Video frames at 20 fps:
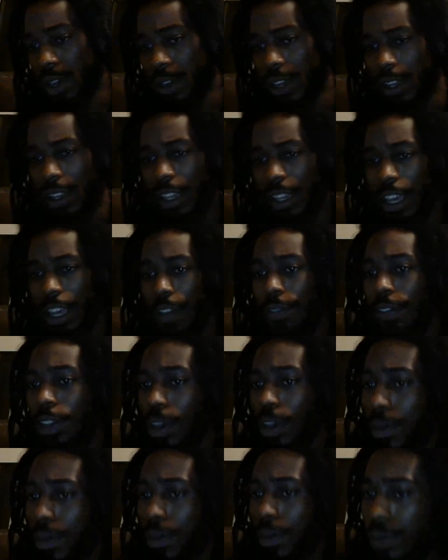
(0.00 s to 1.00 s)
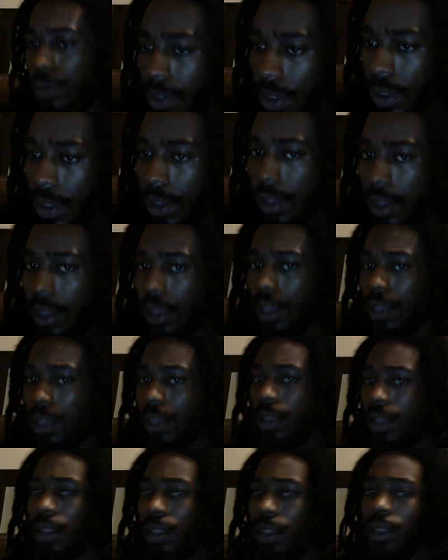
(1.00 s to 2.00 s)
yeah, the Nephilims.
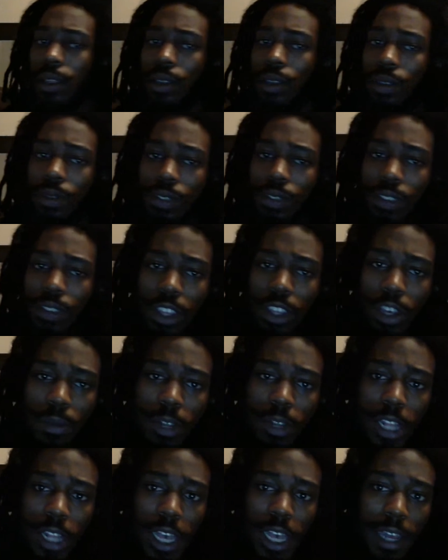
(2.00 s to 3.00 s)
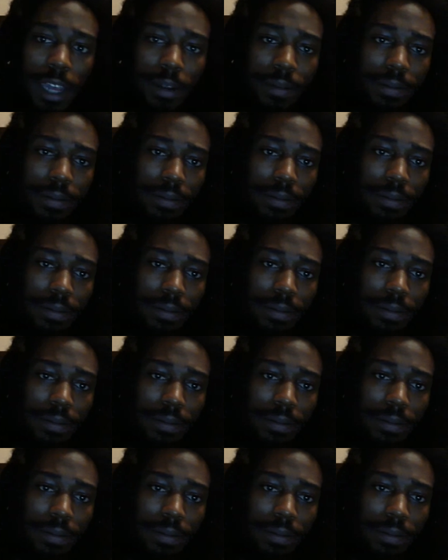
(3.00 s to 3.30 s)
You see them a lot.